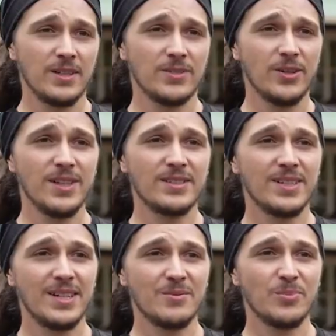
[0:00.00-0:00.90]
Don't
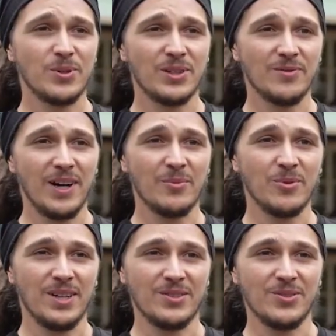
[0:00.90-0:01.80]
hesitate in booking a
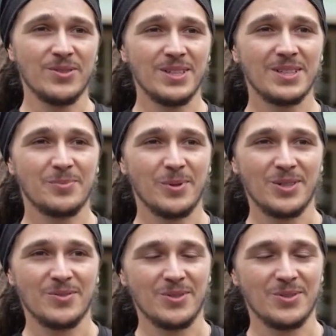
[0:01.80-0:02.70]
vibrant and unique
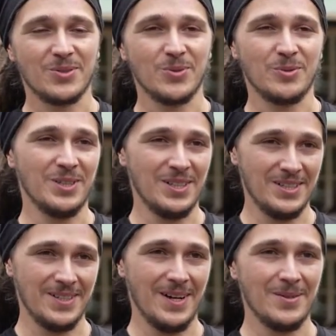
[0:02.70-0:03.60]
experience for your school community
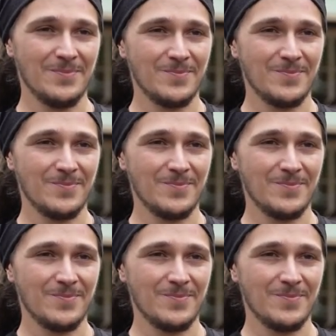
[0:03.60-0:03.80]
today.